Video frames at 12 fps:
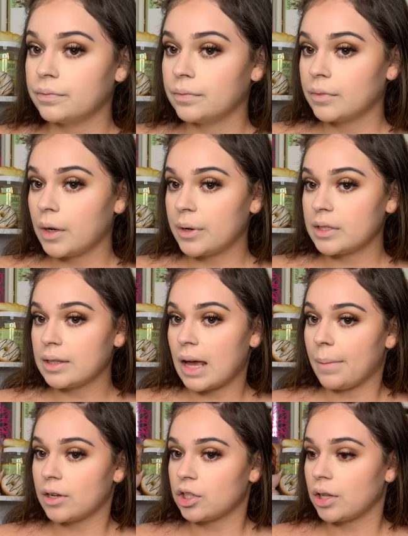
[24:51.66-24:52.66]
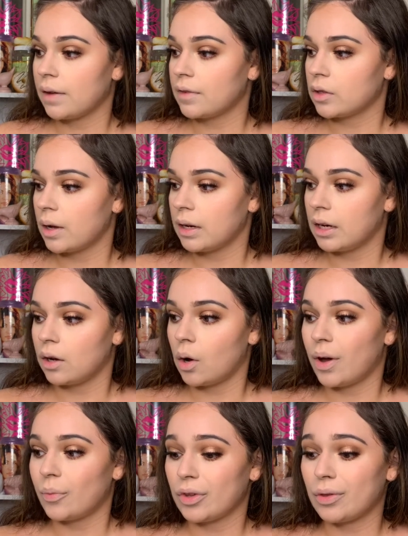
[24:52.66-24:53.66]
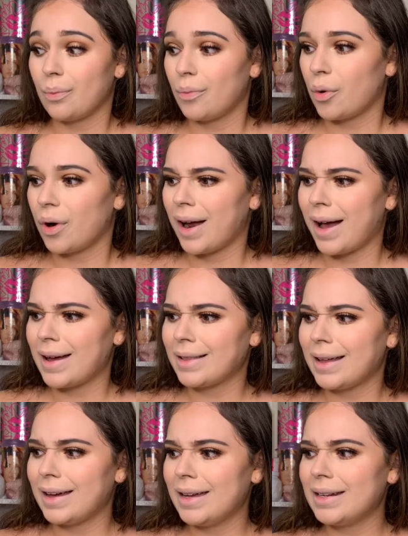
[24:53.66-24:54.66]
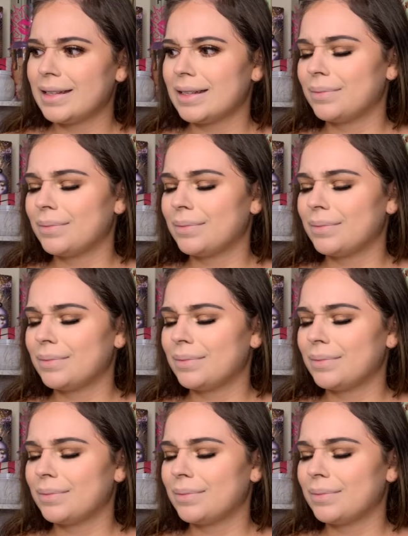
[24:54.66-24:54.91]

There wasn't that much left, so I need to go in with more highlight.